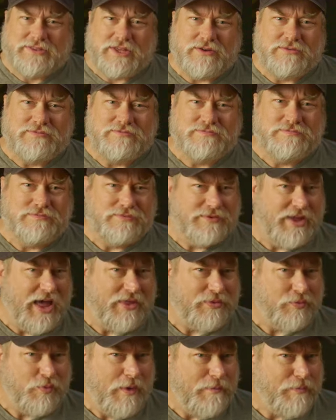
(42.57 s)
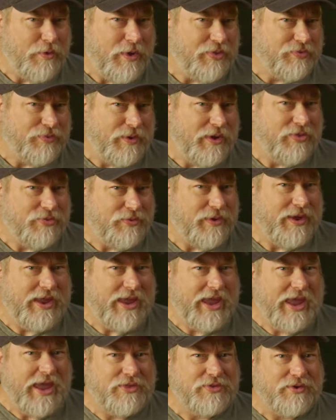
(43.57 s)
They're not 1.33
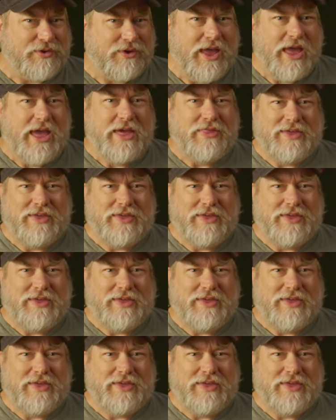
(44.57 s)
either.